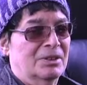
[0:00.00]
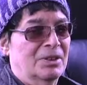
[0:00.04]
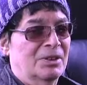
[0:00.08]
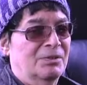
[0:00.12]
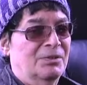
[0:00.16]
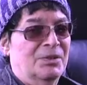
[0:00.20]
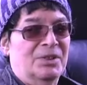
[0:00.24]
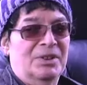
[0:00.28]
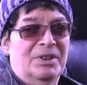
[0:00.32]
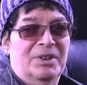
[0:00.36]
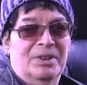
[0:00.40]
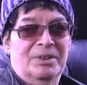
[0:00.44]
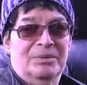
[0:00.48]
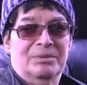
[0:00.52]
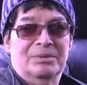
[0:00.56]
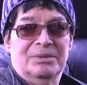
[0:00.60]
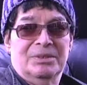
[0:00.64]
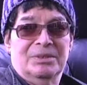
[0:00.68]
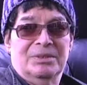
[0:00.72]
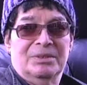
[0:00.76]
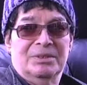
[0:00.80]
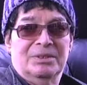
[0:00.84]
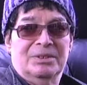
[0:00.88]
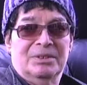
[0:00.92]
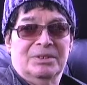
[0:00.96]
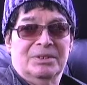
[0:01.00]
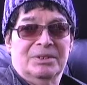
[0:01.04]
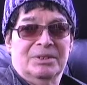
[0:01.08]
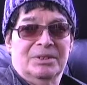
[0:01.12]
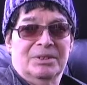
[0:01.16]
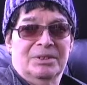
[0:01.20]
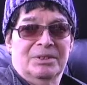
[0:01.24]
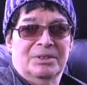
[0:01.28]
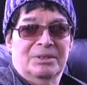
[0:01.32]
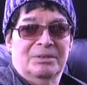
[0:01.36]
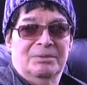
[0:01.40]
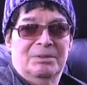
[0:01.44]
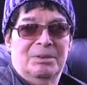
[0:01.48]
Good for him.
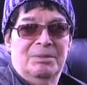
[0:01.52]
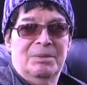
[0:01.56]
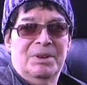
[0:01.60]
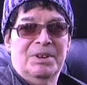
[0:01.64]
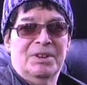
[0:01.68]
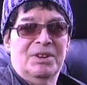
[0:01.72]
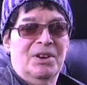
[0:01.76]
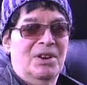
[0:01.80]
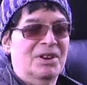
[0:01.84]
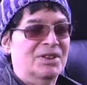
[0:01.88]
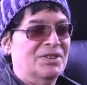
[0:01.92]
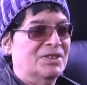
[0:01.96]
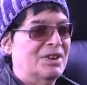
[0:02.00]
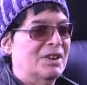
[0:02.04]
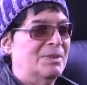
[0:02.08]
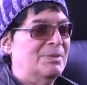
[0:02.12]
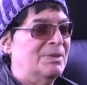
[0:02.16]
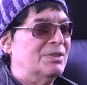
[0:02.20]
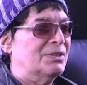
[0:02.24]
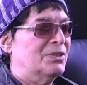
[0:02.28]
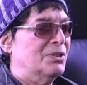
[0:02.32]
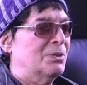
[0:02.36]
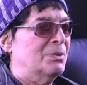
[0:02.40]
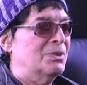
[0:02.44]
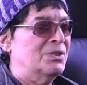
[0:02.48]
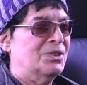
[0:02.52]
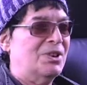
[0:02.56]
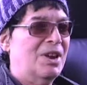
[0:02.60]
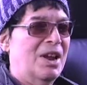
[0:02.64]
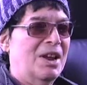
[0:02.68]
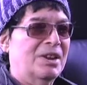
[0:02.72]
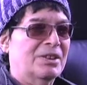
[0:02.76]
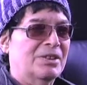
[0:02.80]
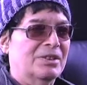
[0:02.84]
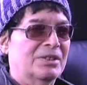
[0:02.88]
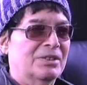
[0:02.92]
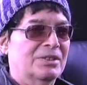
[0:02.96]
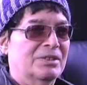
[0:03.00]
But my God, he's got to be in so much
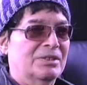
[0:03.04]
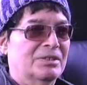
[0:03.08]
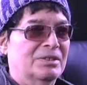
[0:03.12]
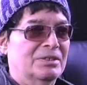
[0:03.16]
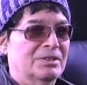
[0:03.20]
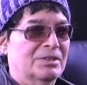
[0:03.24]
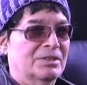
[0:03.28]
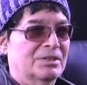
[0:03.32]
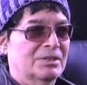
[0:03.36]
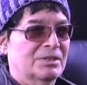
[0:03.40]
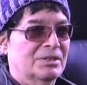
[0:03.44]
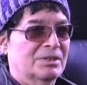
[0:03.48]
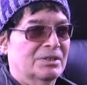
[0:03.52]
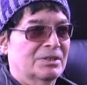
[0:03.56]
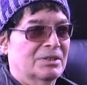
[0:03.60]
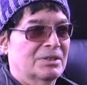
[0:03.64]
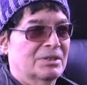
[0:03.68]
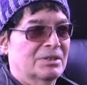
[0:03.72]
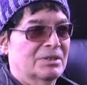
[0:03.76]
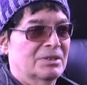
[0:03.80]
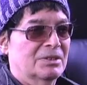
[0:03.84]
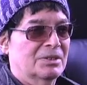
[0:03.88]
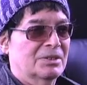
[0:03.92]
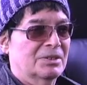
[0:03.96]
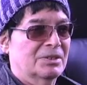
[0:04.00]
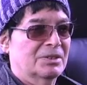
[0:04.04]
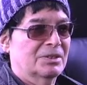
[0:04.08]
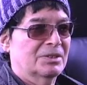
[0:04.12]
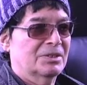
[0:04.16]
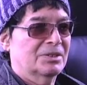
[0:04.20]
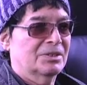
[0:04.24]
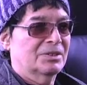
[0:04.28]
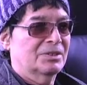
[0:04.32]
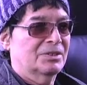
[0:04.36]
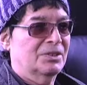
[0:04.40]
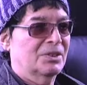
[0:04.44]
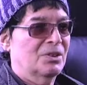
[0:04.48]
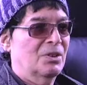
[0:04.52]
agony
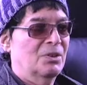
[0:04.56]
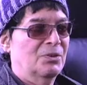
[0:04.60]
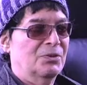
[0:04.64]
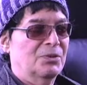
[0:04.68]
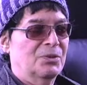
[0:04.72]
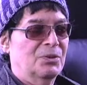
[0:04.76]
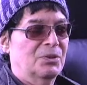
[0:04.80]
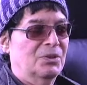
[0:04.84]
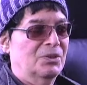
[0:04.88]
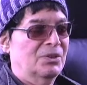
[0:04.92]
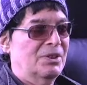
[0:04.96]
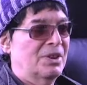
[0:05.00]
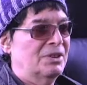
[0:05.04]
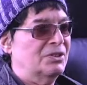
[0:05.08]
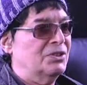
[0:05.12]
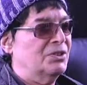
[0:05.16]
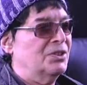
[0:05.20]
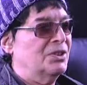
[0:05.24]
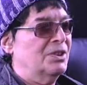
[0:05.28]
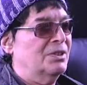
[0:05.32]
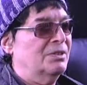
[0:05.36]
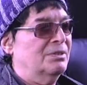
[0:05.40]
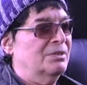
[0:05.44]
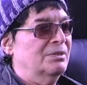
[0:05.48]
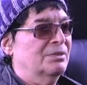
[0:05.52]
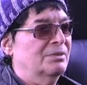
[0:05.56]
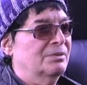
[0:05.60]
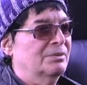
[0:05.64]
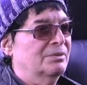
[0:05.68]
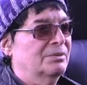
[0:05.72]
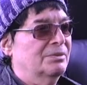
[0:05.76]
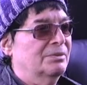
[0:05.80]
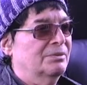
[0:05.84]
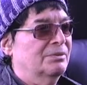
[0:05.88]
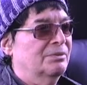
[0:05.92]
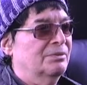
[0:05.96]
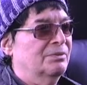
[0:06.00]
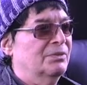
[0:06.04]
to go through all that shit
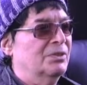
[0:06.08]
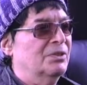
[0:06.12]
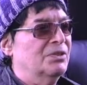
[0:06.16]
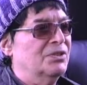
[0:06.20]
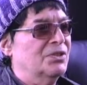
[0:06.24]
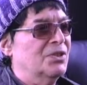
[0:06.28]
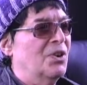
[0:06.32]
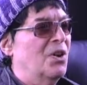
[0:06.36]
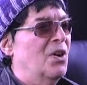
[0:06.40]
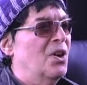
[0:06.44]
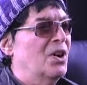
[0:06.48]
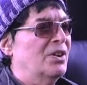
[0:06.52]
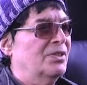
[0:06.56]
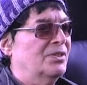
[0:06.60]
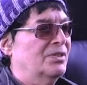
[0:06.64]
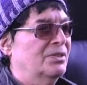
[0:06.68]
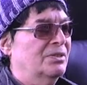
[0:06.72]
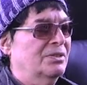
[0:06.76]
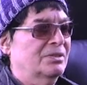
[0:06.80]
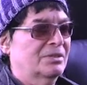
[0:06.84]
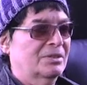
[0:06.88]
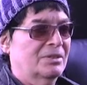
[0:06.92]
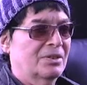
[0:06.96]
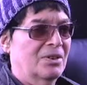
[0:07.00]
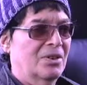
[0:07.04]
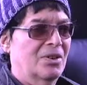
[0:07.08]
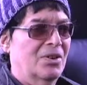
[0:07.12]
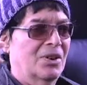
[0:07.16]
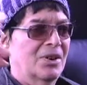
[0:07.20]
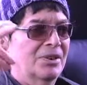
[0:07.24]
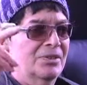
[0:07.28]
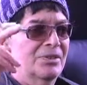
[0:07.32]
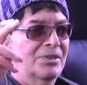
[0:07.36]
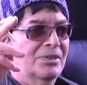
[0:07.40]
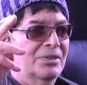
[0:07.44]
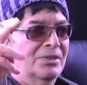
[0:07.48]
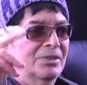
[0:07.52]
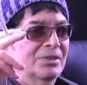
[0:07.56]
for his art.
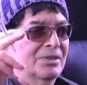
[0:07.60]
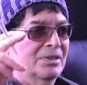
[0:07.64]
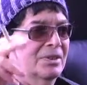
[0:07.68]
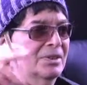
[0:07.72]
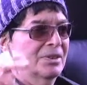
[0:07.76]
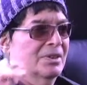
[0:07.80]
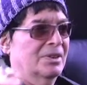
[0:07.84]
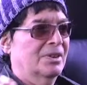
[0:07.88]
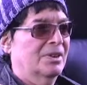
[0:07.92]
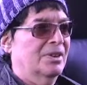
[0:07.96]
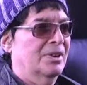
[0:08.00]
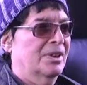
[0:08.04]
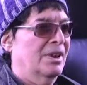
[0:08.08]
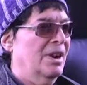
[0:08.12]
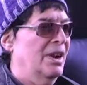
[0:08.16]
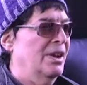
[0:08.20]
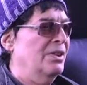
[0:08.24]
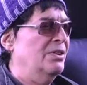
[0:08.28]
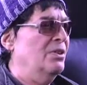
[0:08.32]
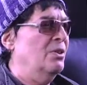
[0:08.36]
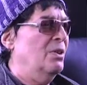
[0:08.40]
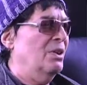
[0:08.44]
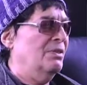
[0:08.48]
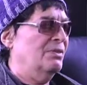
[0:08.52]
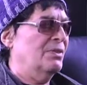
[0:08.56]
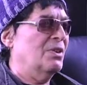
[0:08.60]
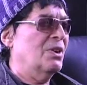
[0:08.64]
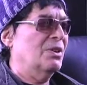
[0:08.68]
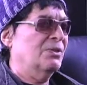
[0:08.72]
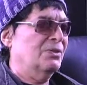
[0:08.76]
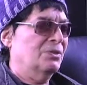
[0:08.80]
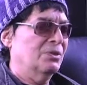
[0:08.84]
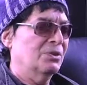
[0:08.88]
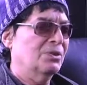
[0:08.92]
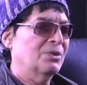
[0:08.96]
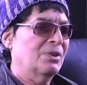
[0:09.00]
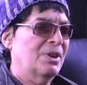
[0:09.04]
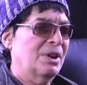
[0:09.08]
I know I've gone
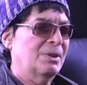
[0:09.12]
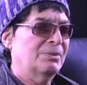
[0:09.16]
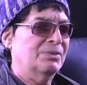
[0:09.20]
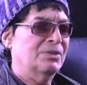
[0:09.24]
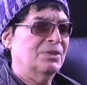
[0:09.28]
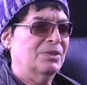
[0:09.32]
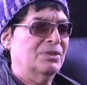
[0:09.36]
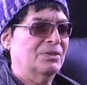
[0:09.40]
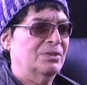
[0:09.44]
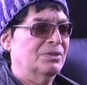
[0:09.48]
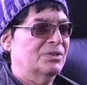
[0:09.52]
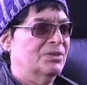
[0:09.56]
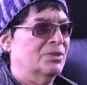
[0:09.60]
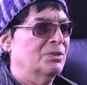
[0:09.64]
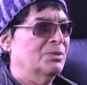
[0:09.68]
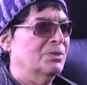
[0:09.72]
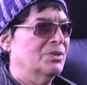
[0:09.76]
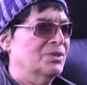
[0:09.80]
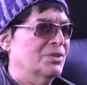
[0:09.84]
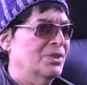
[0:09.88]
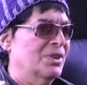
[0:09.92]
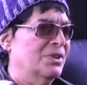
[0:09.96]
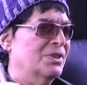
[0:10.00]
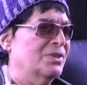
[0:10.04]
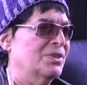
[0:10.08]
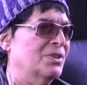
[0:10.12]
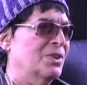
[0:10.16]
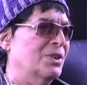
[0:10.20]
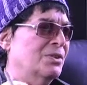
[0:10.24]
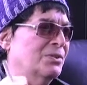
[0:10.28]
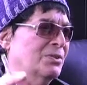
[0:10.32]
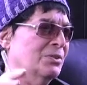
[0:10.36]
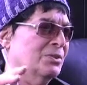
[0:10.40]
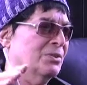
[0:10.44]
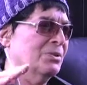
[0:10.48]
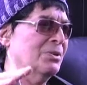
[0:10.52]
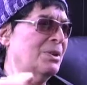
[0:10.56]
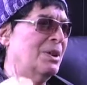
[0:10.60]
through crap too. Suicide has
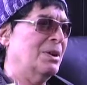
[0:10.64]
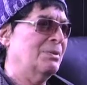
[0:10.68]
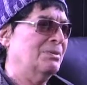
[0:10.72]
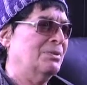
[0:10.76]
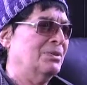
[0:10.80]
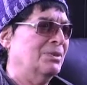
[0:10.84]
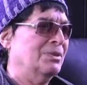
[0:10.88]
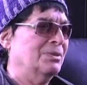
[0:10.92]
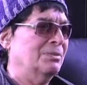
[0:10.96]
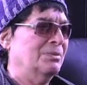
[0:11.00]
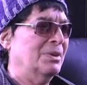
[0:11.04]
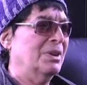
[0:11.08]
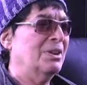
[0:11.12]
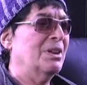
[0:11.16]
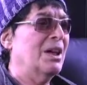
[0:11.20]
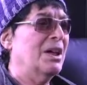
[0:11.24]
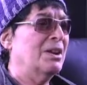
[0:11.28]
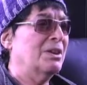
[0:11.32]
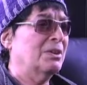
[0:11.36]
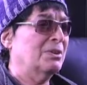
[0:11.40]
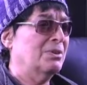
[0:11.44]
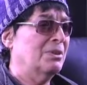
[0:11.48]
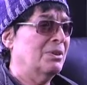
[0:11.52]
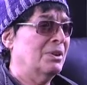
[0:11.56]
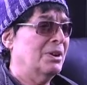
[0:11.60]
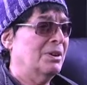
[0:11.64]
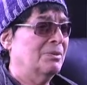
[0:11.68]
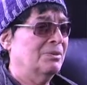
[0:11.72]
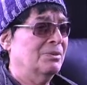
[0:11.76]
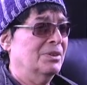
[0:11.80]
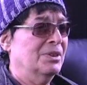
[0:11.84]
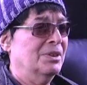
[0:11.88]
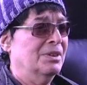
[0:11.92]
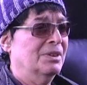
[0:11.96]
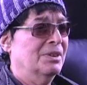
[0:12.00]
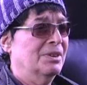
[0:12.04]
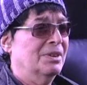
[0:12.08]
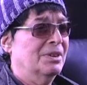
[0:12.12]
gone through crap too, a lot of crap.
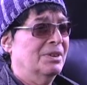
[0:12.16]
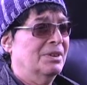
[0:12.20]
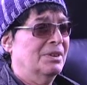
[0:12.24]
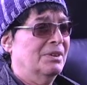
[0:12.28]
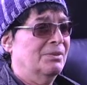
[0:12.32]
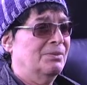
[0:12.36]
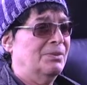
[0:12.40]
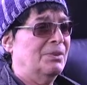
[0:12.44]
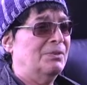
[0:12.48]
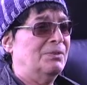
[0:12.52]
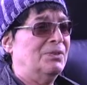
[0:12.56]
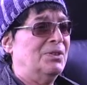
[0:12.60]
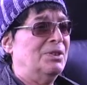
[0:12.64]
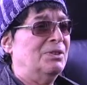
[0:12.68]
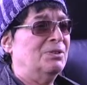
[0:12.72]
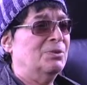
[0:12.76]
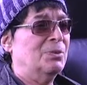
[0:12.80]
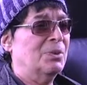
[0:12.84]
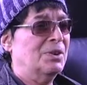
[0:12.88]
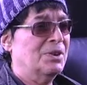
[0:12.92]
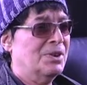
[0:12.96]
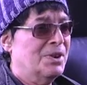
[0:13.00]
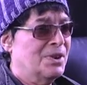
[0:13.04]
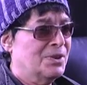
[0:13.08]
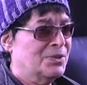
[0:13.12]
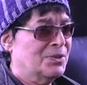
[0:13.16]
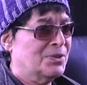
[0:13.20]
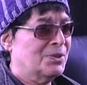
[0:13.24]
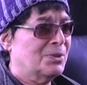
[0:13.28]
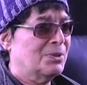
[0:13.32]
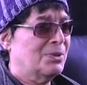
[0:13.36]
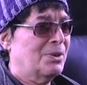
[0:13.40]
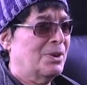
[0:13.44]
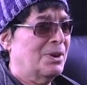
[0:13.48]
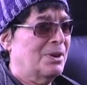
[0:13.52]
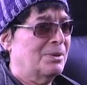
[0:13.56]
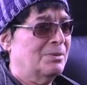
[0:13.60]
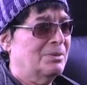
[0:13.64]
15, 20 years of
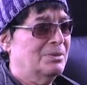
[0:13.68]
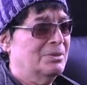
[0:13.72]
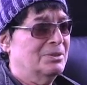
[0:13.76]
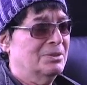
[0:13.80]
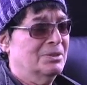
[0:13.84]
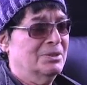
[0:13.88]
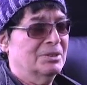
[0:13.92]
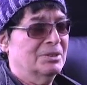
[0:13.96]
crap.